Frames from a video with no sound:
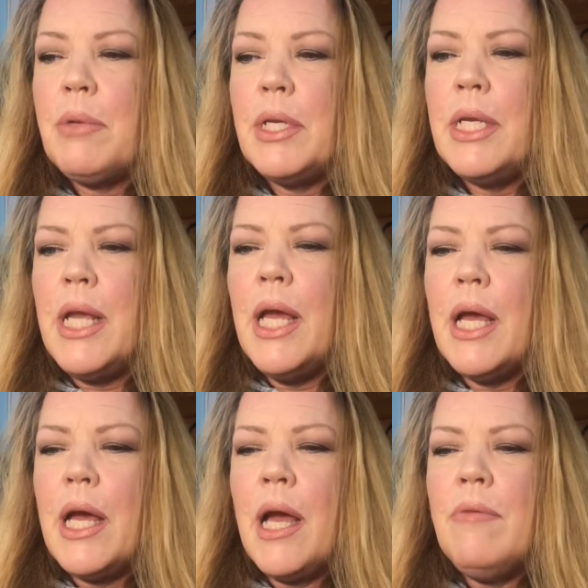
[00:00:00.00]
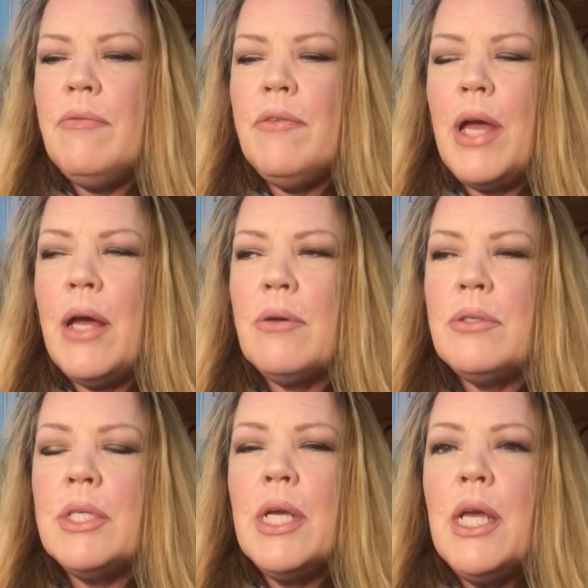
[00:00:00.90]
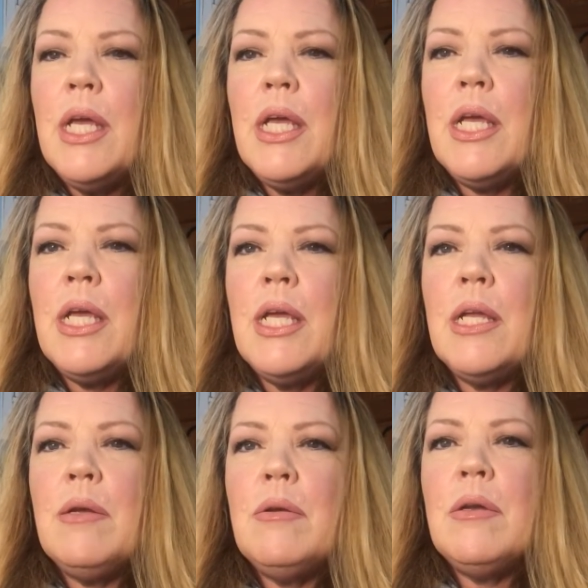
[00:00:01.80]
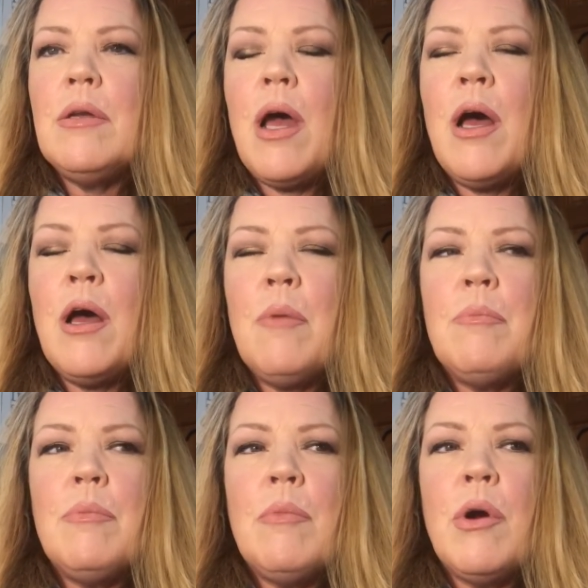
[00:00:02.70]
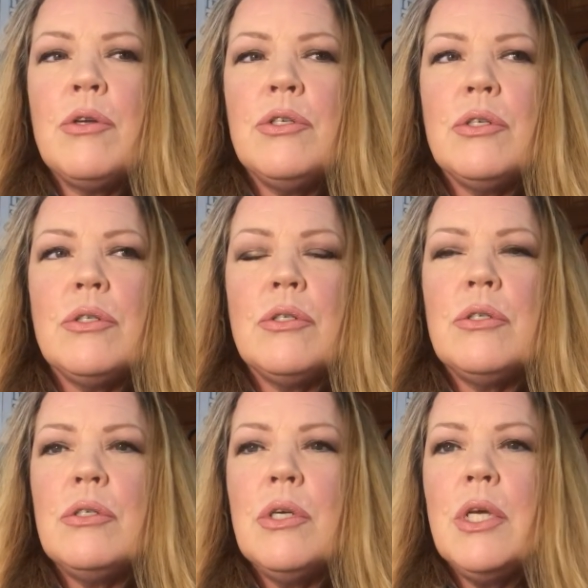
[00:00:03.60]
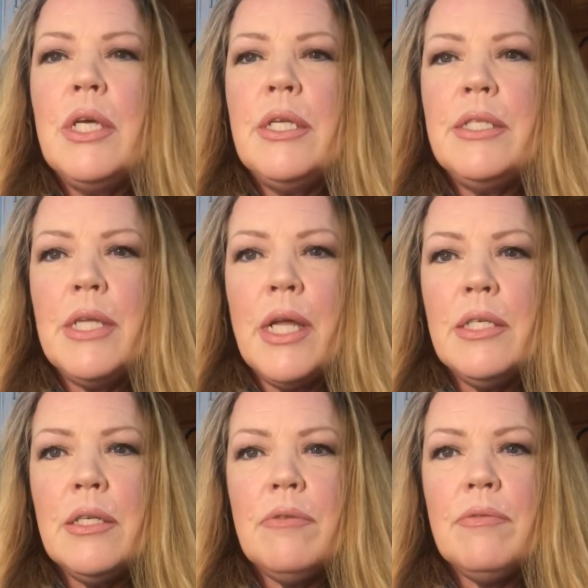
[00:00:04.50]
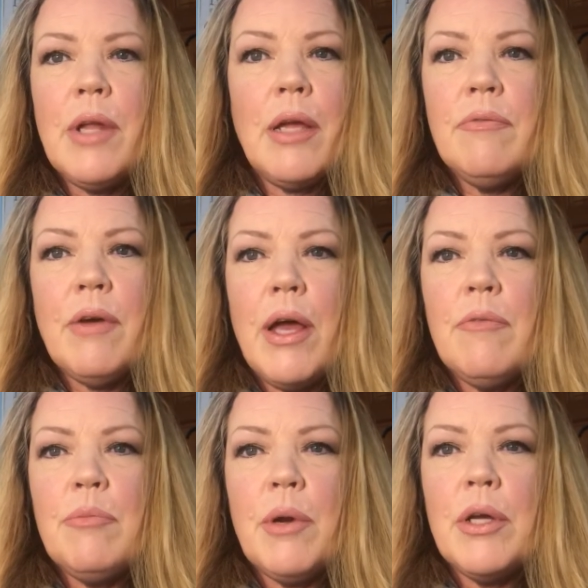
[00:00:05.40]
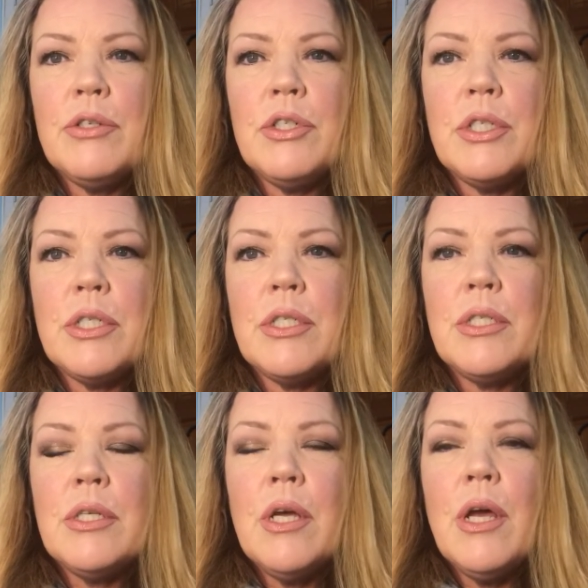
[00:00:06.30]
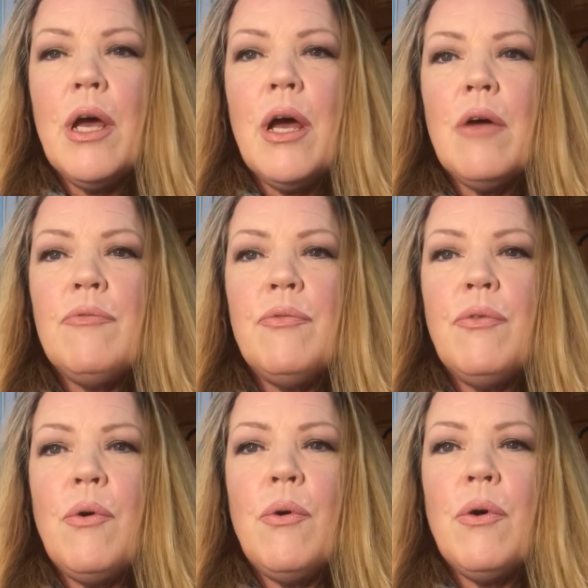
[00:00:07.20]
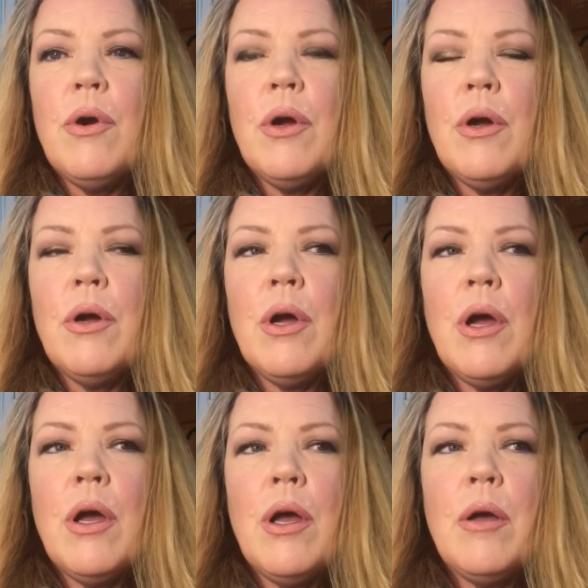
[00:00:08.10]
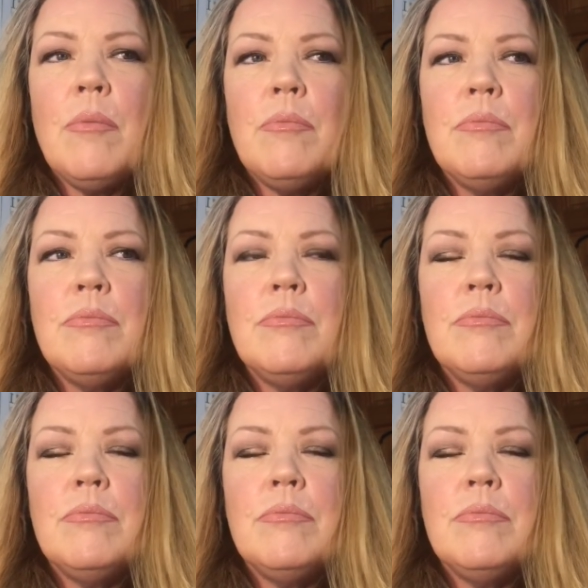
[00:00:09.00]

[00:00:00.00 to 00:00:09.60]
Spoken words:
But yeah, I found in Marshall's sets of like 5 brushes for, I don't